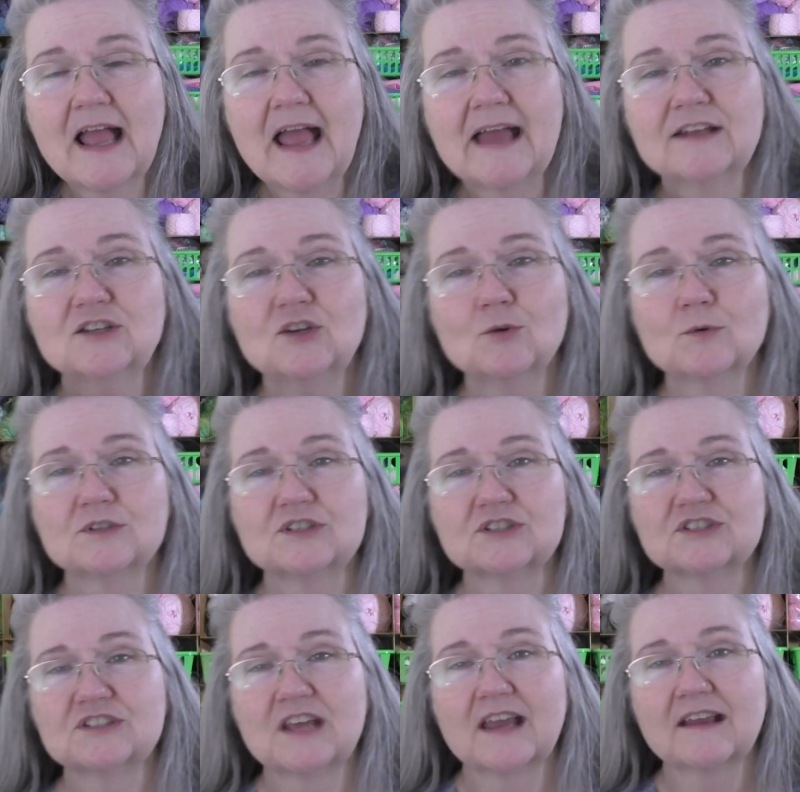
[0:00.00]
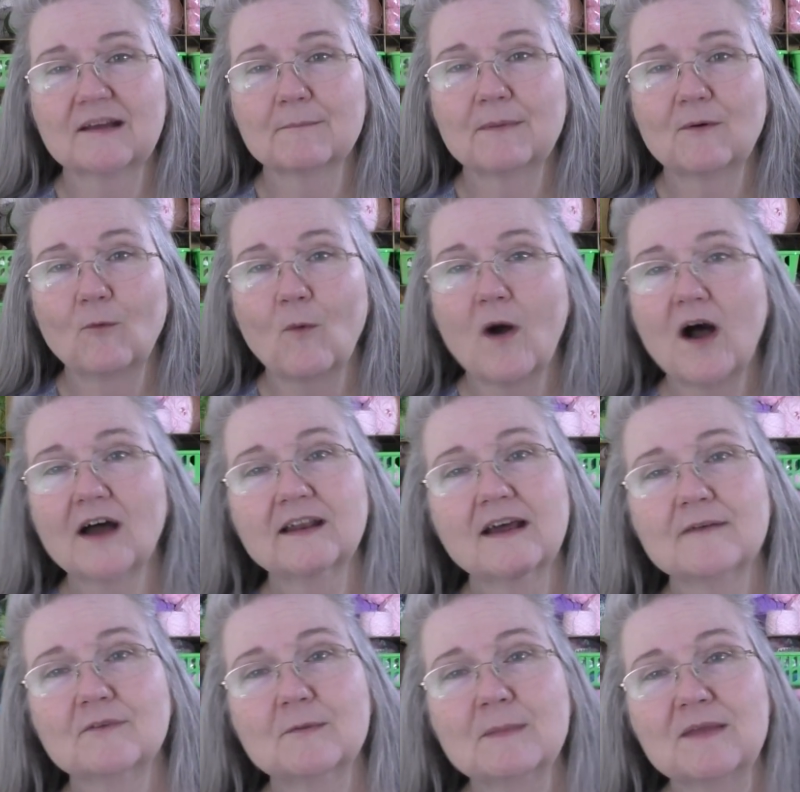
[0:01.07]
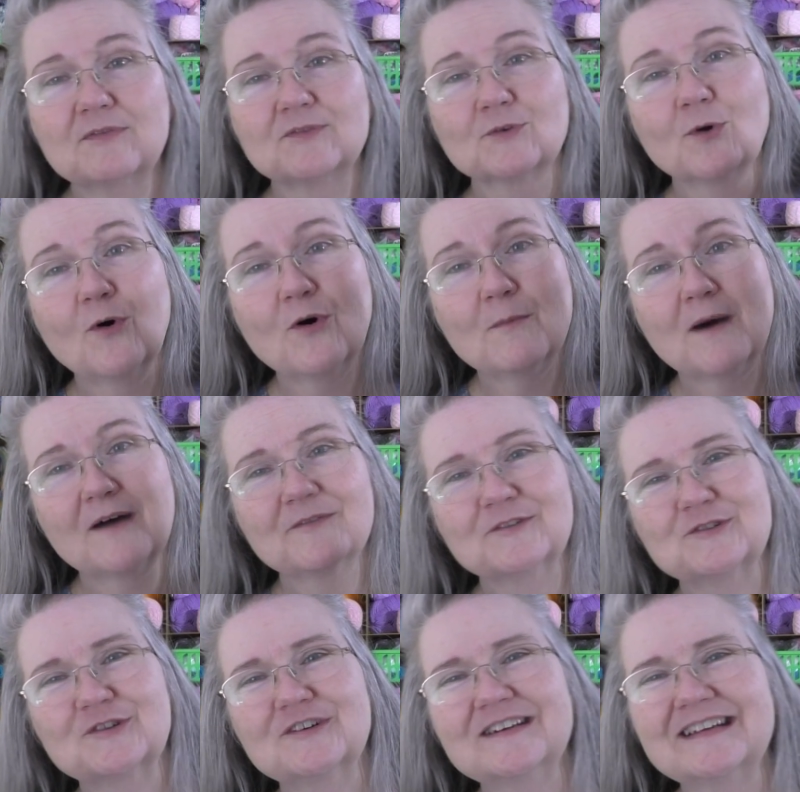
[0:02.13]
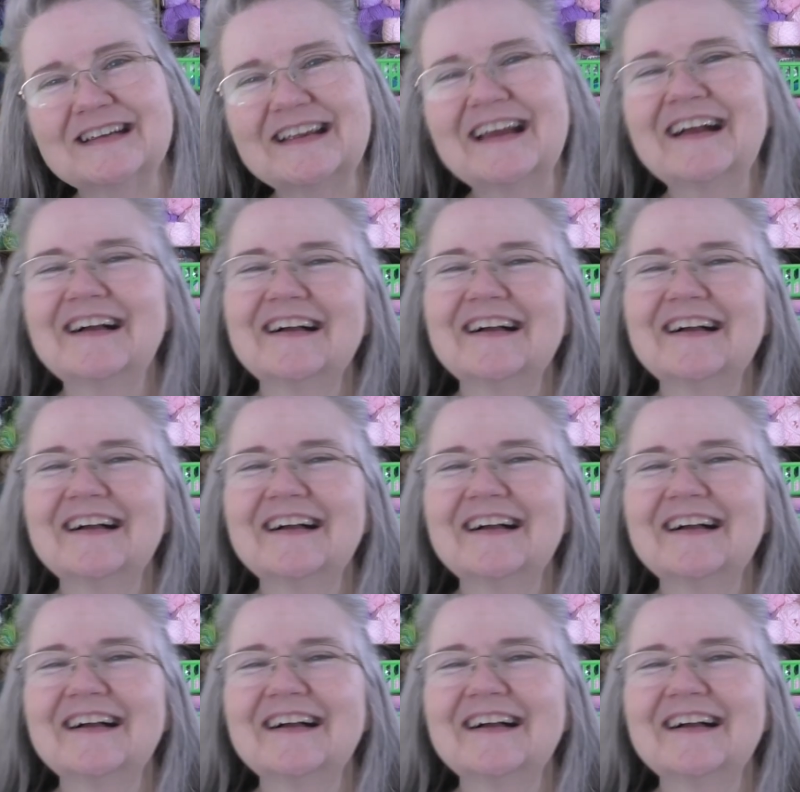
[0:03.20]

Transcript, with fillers: And you would just take a wad of them and throw them on the tree.